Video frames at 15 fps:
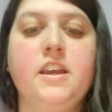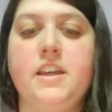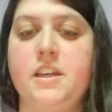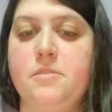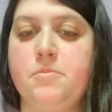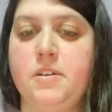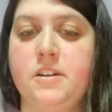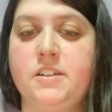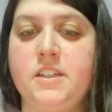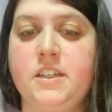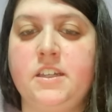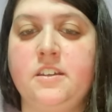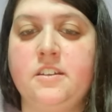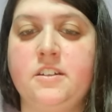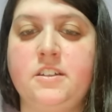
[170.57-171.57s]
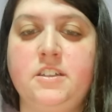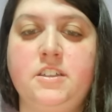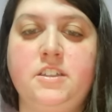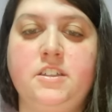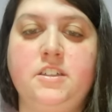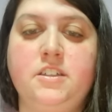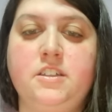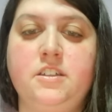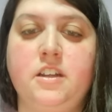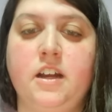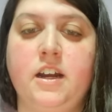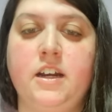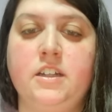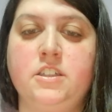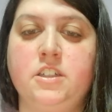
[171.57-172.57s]
In particular,
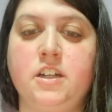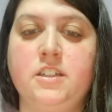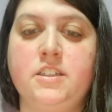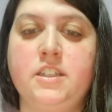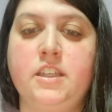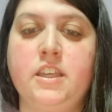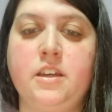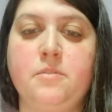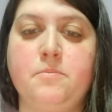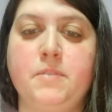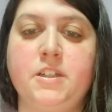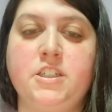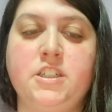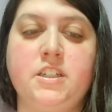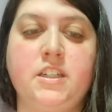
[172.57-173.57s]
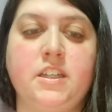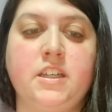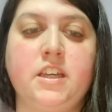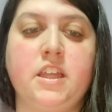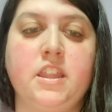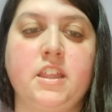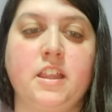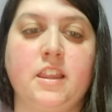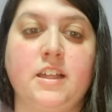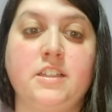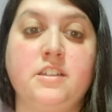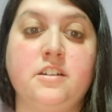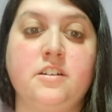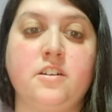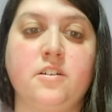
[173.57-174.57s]
Johnson kept mentioning the
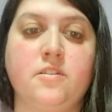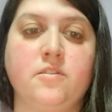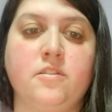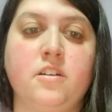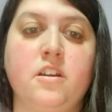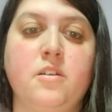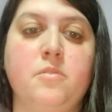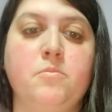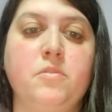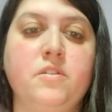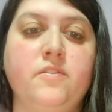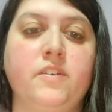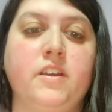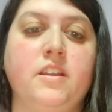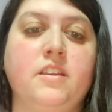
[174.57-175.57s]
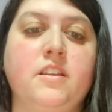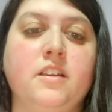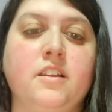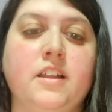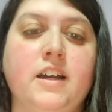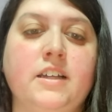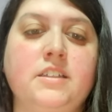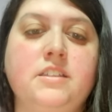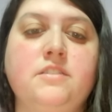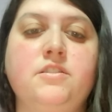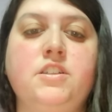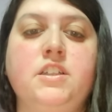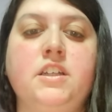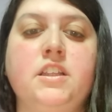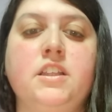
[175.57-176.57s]
lesser-known movie, The Last of
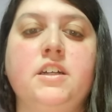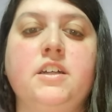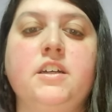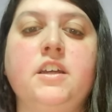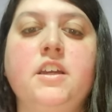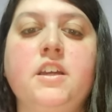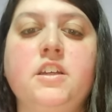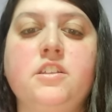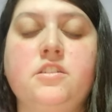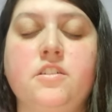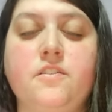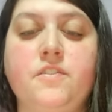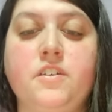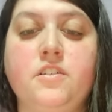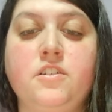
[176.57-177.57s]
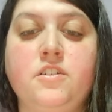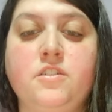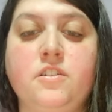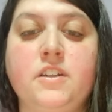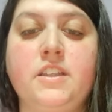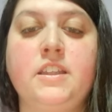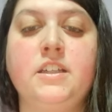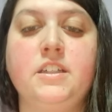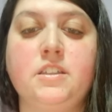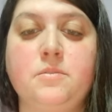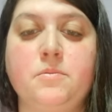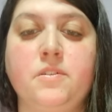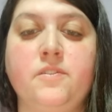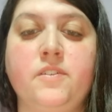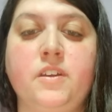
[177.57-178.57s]
Sheila. So if you enjoyed this
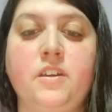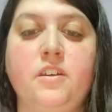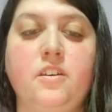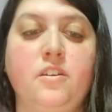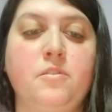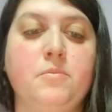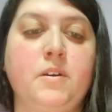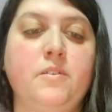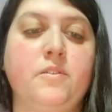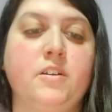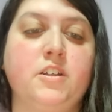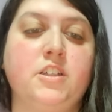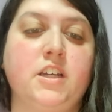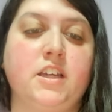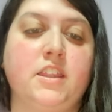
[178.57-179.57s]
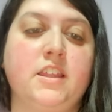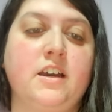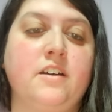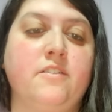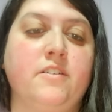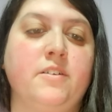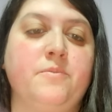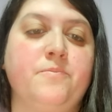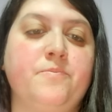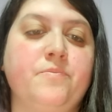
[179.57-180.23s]
movie, you might want to check that one.